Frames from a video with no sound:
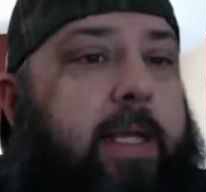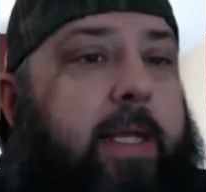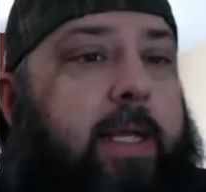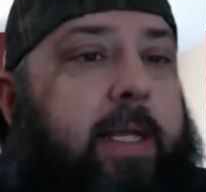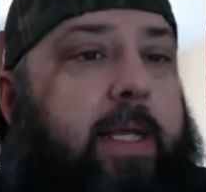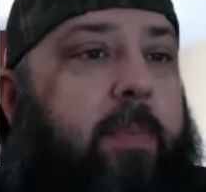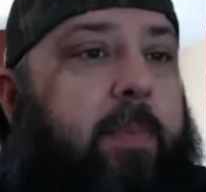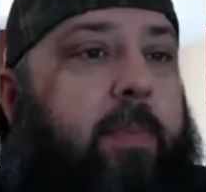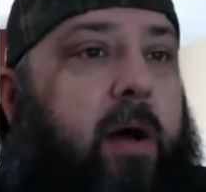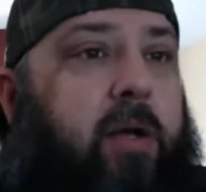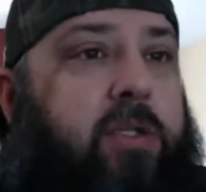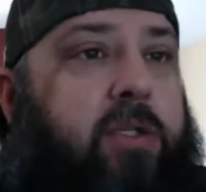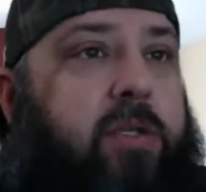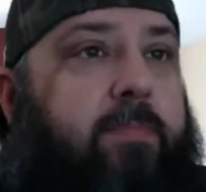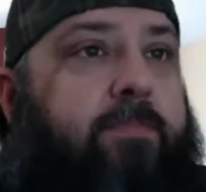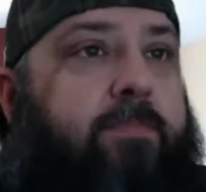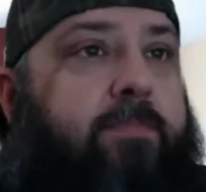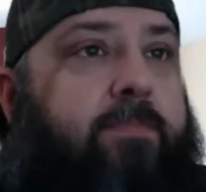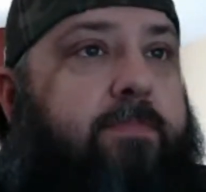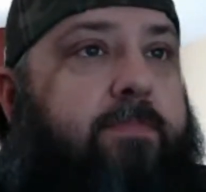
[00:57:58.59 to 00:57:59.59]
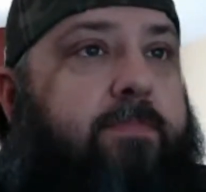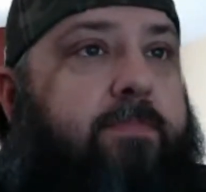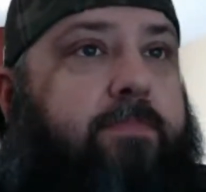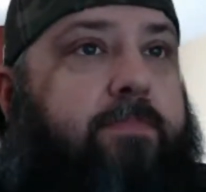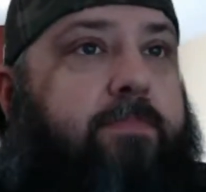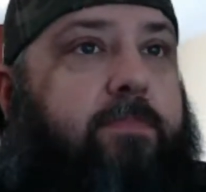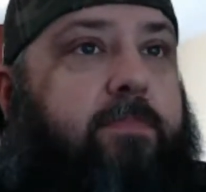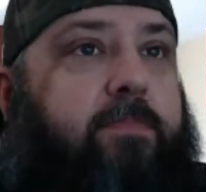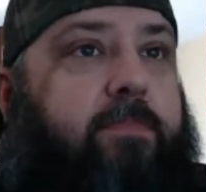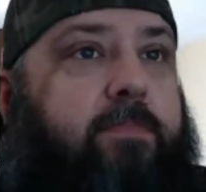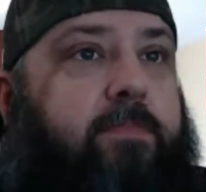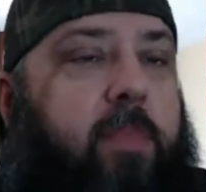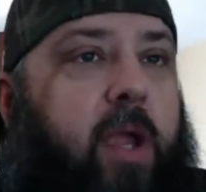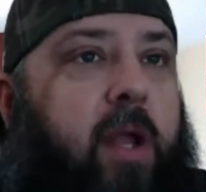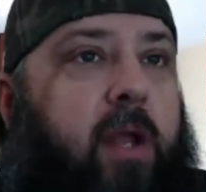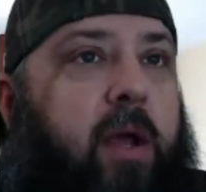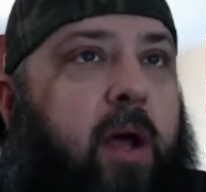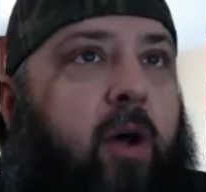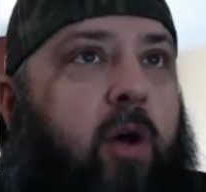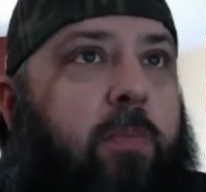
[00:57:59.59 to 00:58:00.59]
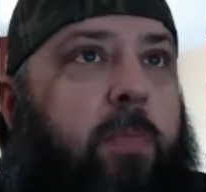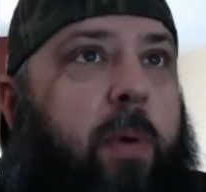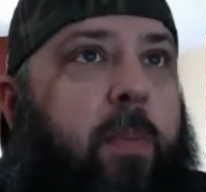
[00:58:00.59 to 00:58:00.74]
that'd be awesome. And I hold